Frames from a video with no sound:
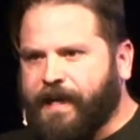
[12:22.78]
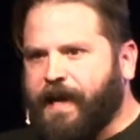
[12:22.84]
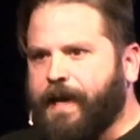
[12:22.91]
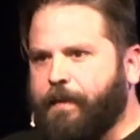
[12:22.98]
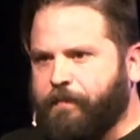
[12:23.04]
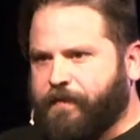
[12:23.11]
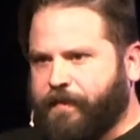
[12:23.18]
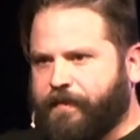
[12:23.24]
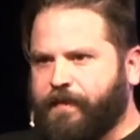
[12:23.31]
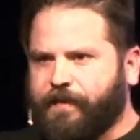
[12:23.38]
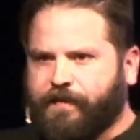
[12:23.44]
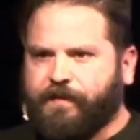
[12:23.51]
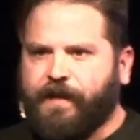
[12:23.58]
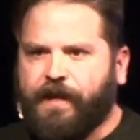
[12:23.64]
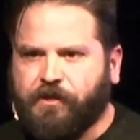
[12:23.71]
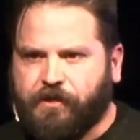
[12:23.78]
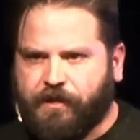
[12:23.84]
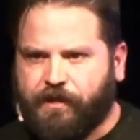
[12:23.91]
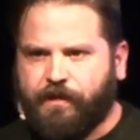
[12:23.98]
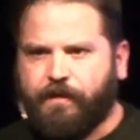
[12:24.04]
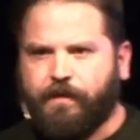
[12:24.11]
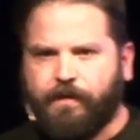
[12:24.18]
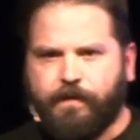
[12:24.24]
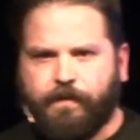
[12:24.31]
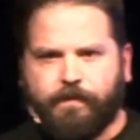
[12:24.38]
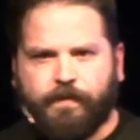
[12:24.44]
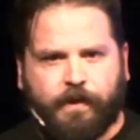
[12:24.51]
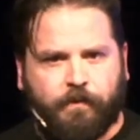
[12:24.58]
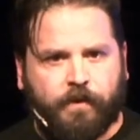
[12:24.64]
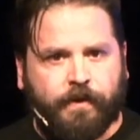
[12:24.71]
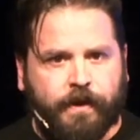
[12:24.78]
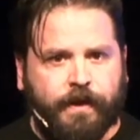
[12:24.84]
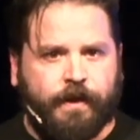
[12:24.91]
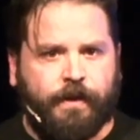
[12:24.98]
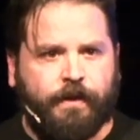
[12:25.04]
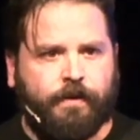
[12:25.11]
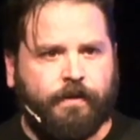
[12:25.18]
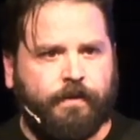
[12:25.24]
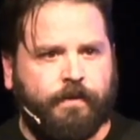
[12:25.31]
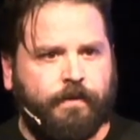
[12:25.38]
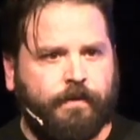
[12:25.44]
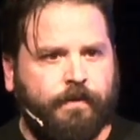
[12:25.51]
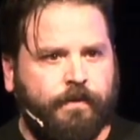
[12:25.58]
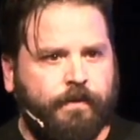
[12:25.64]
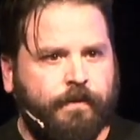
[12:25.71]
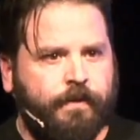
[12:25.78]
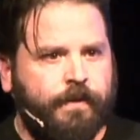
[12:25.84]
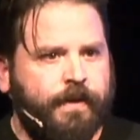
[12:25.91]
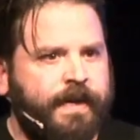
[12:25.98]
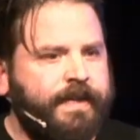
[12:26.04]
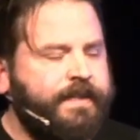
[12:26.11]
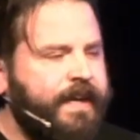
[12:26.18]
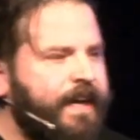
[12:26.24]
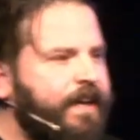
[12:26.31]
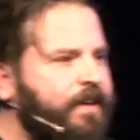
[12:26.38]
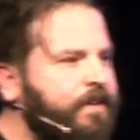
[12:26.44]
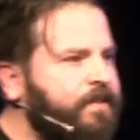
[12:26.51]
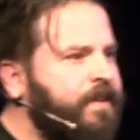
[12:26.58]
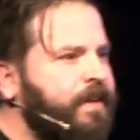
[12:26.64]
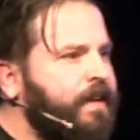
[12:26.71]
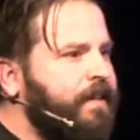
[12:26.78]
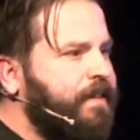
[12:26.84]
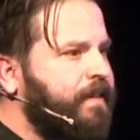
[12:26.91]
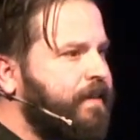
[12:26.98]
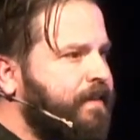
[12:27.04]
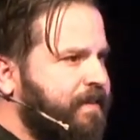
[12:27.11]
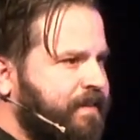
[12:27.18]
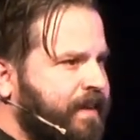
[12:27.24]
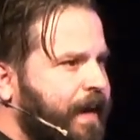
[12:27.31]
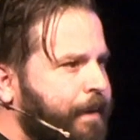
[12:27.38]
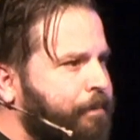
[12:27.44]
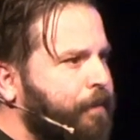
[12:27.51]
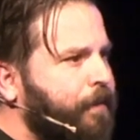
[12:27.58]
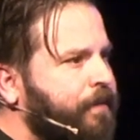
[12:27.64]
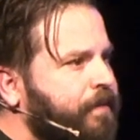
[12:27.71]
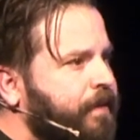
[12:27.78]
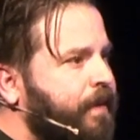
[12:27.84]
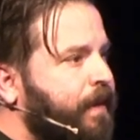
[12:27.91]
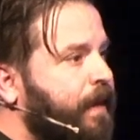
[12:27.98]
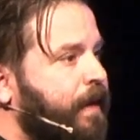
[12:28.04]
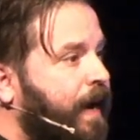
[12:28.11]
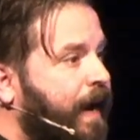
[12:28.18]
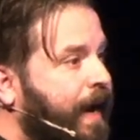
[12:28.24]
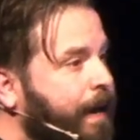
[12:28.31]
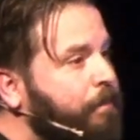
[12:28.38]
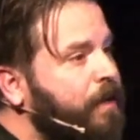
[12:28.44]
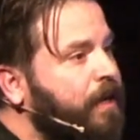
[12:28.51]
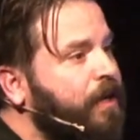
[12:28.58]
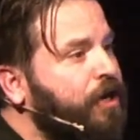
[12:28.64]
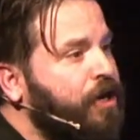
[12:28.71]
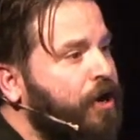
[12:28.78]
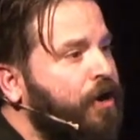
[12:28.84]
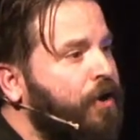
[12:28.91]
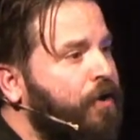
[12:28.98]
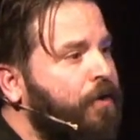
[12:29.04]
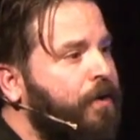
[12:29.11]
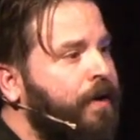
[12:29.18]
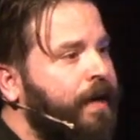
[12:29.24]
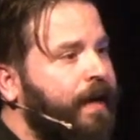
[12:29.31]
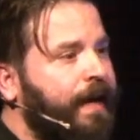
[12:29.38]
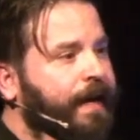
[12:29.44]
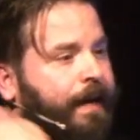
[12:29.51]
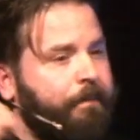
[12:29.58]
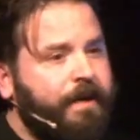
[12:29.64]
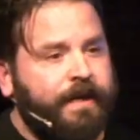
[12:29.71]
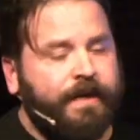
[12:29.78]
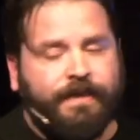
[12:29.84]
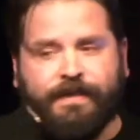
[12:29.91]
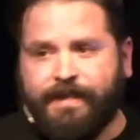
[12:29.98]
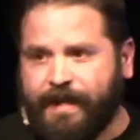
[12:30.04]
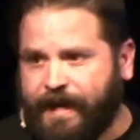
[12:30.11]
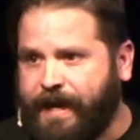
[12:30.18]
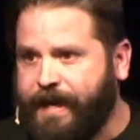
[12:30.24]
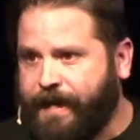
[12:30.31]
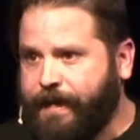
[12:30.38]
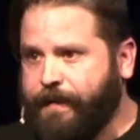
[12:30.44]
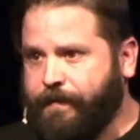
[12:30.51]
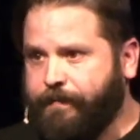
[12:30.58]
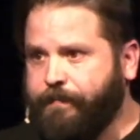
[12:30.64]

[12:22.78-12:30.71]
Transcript: times in this section that we're in, he tells the disciples, I'm going to go and I'm going to die.